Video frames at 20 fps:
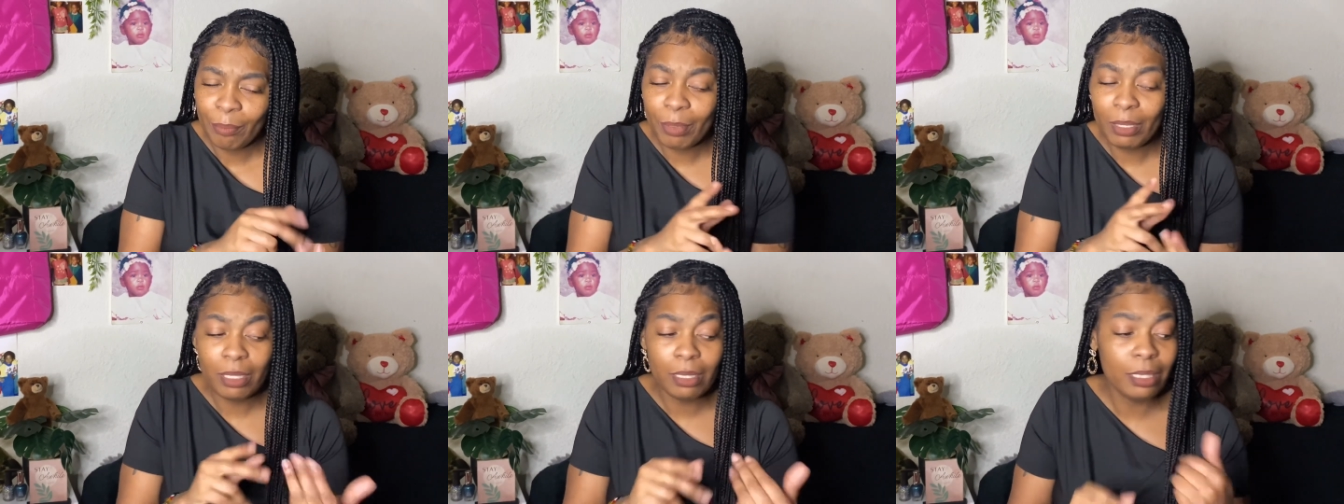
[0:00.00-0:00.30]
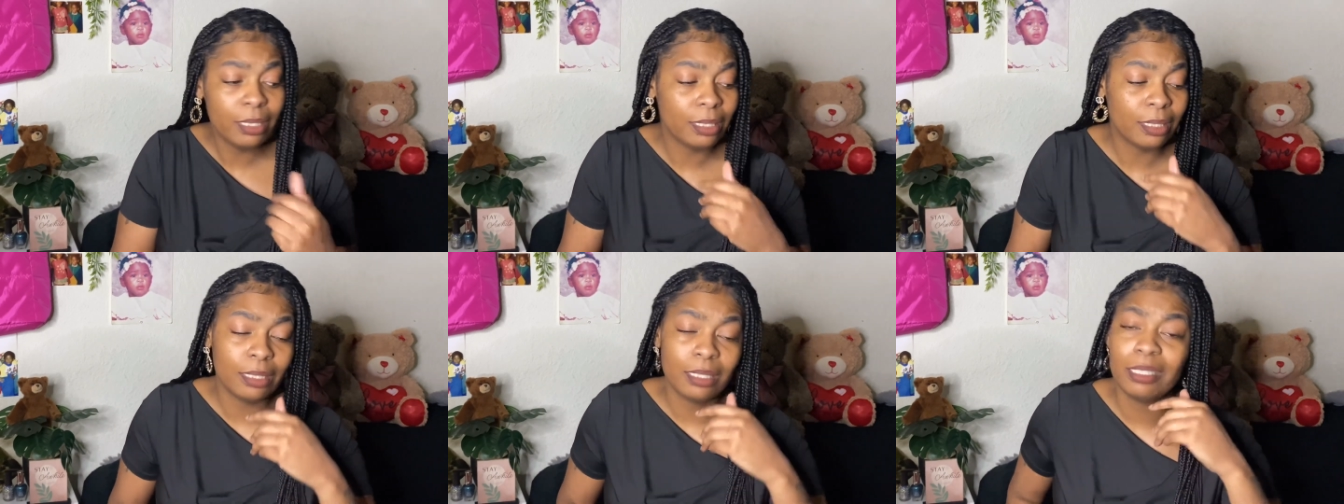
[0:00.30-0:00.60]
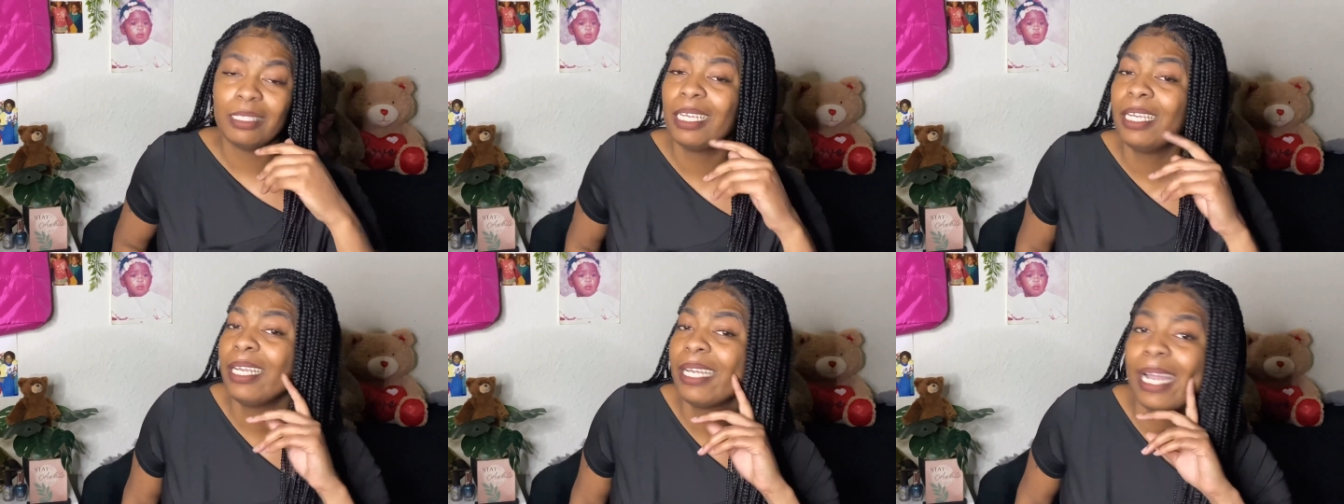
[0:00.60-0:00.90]
But
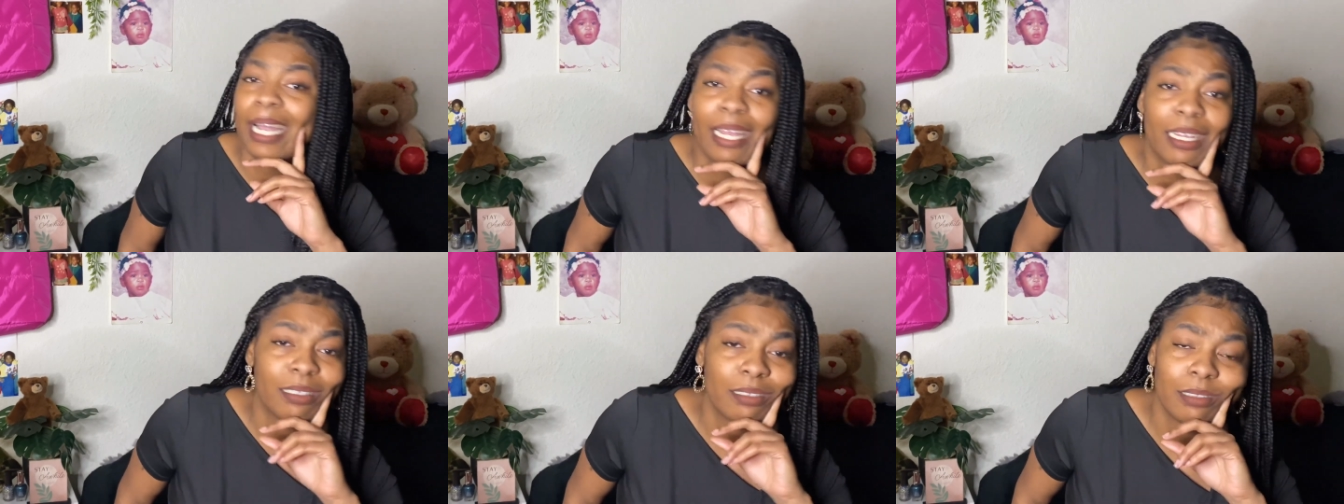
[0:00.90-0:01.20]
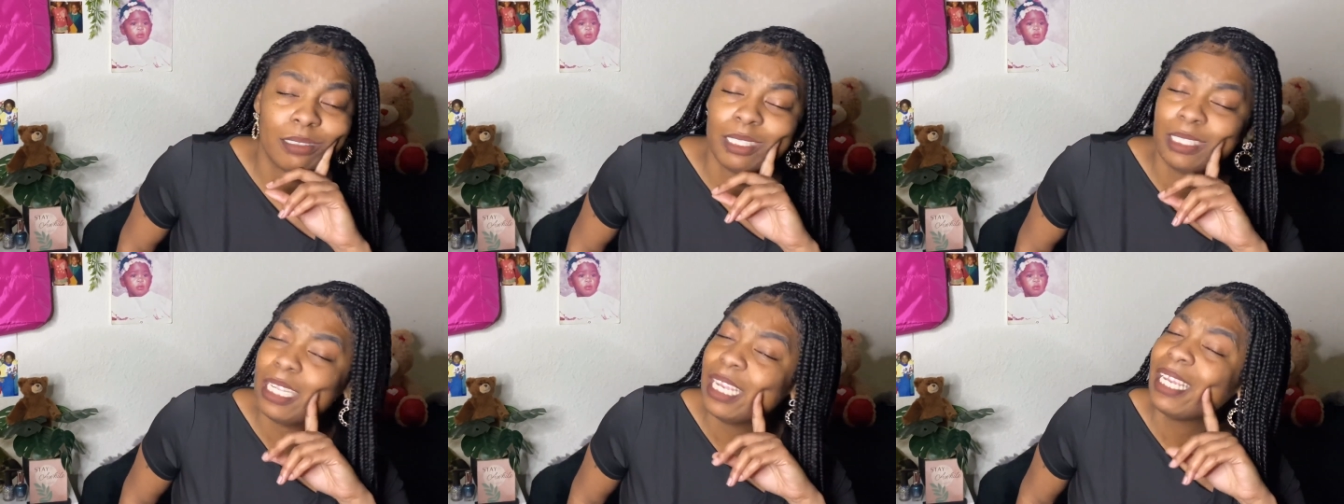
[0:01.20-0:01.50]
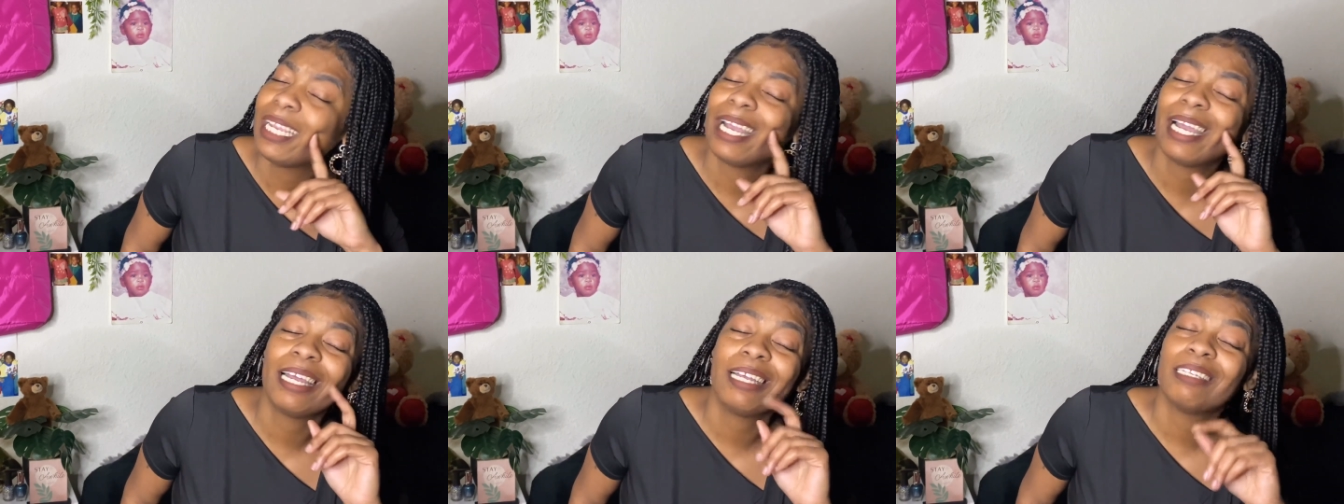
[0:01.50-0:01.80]
listen, the day got the
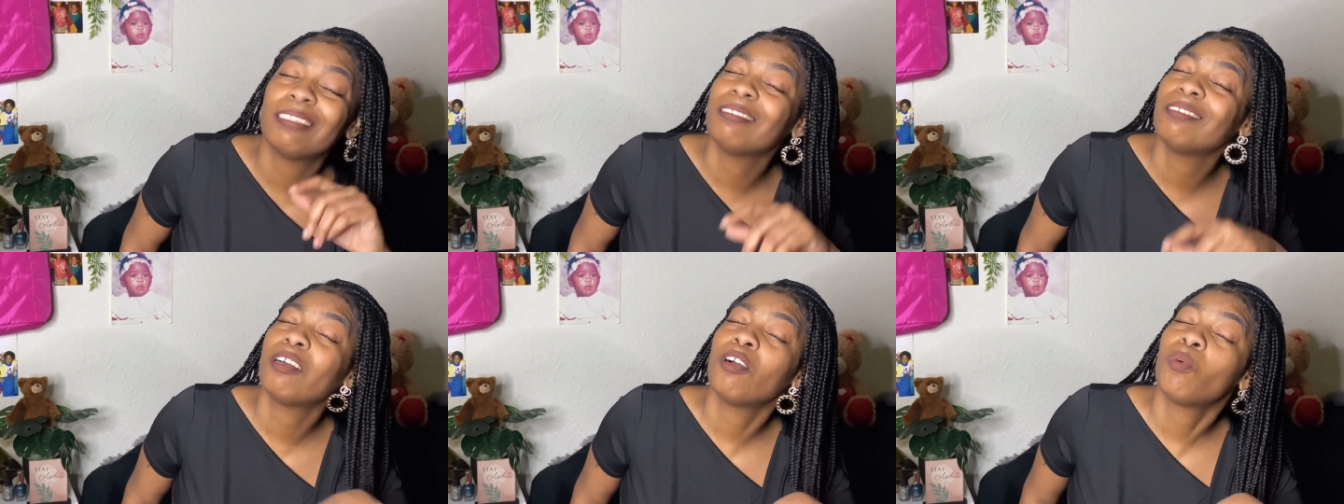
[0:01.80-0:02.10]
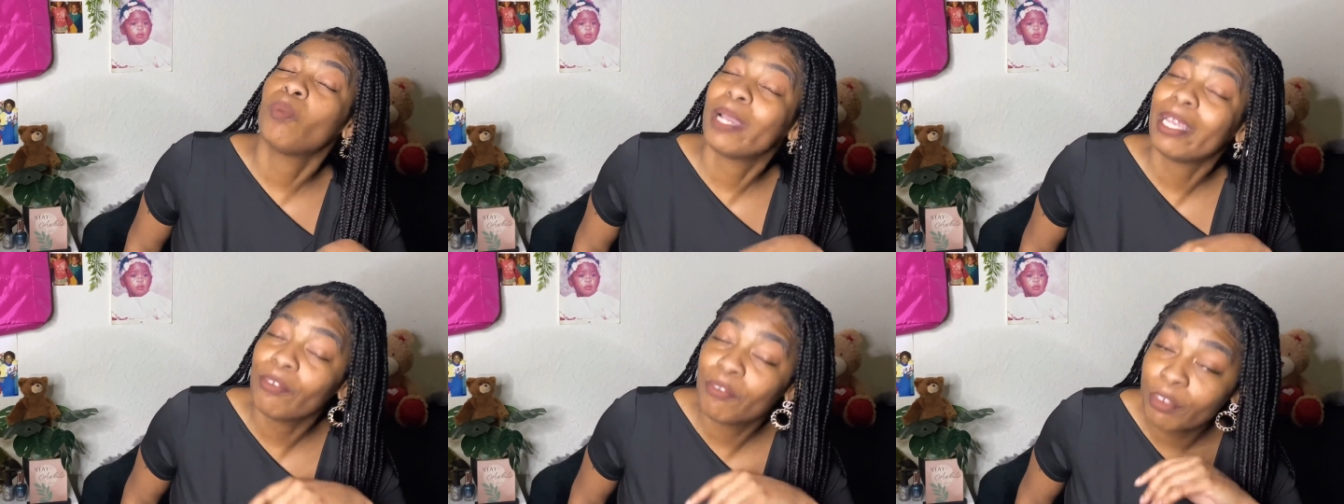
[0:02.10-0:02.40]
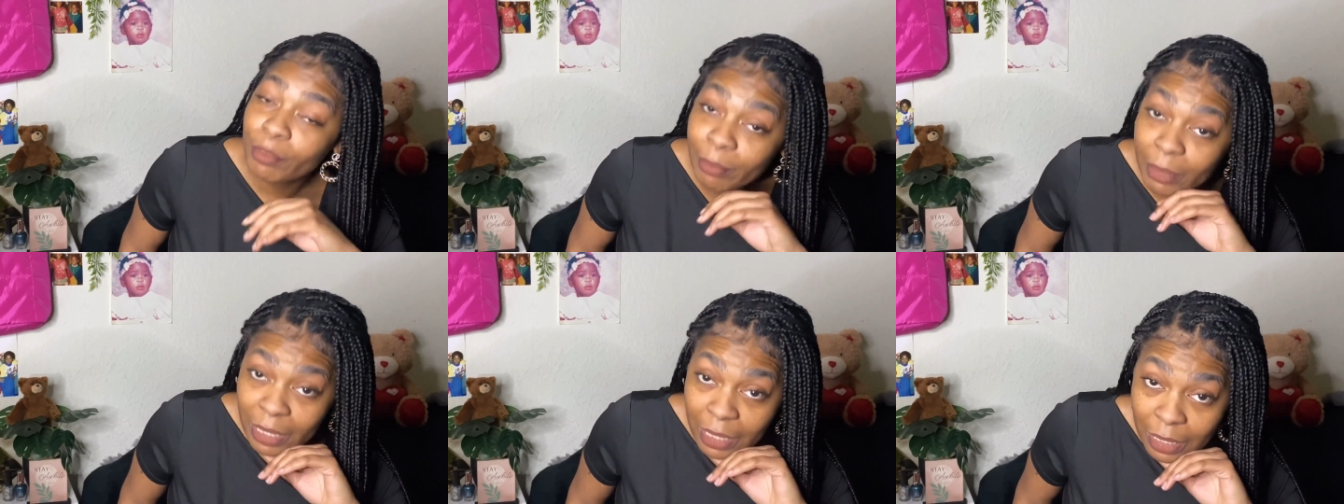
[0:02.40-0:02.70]
day got away
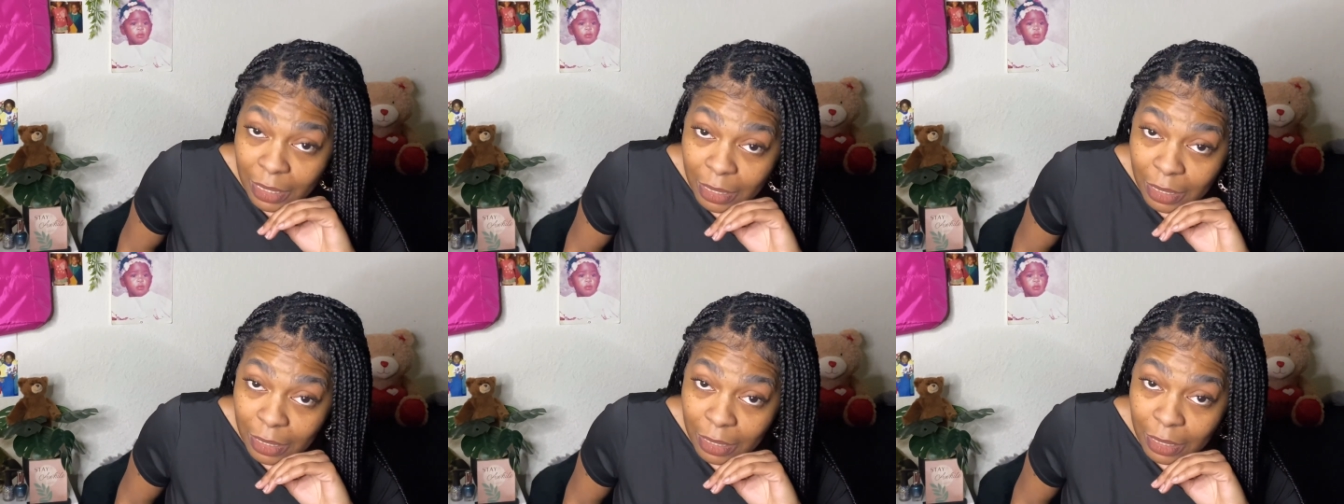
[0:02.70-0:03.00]
from me,